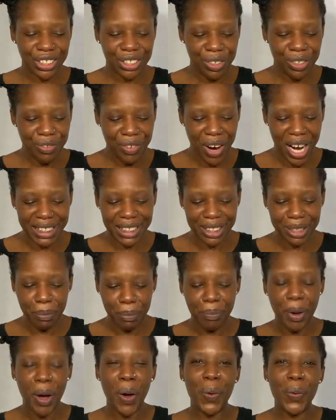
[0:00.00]
to write a
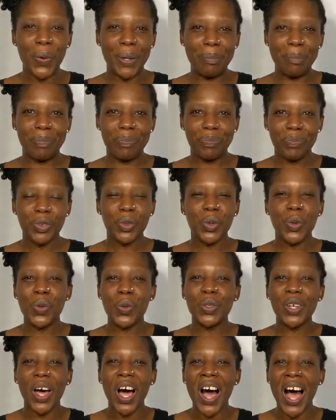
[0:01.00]
poem called
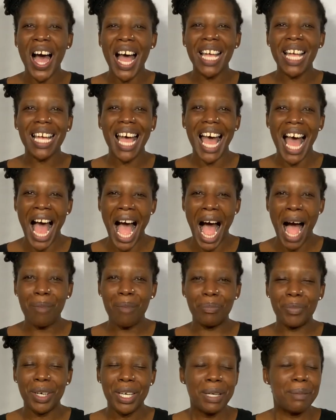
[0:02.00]
I Am,
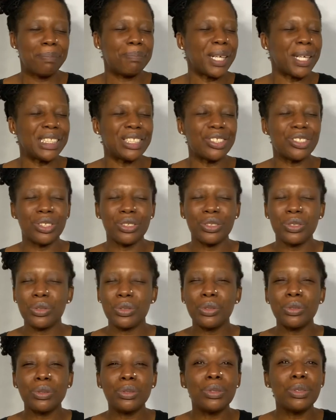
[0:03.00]
based on
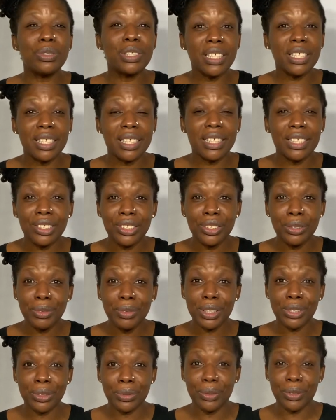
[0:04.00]
all the things you were
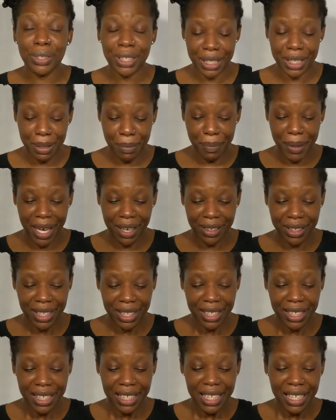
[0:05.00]
talking about.
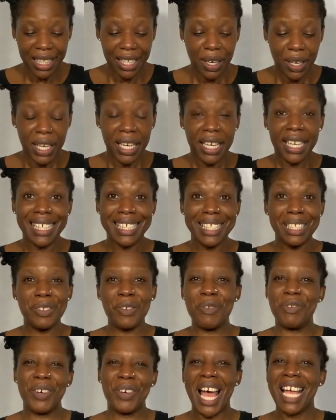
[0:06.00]
Here's an
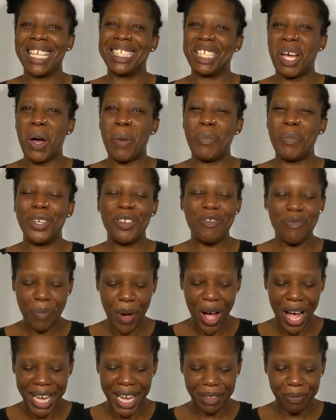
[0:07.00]
example of
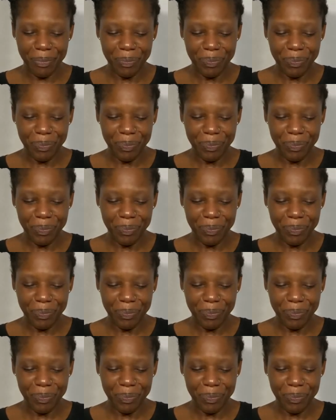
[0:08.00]
mine.